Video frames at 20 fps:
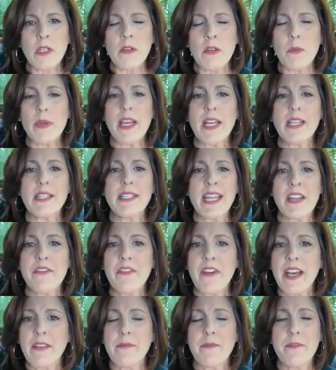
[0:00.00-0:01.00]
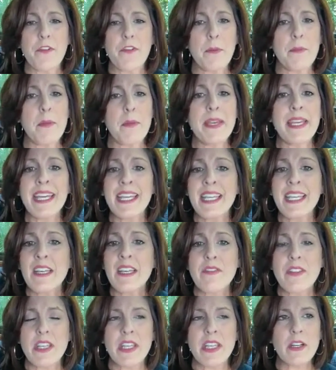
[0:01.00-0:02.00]
We identified from the beginning
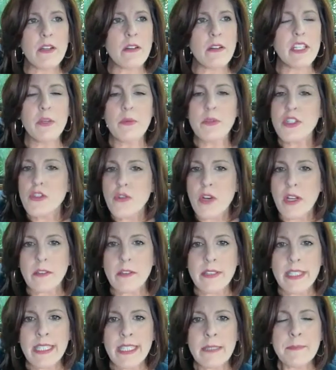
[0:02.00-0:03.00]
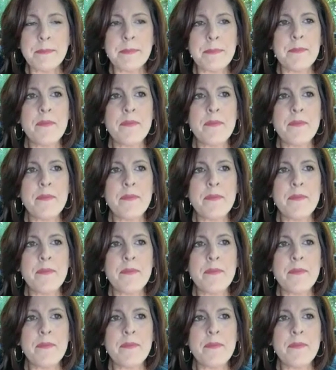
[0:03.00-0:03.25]
of the year he was struggling,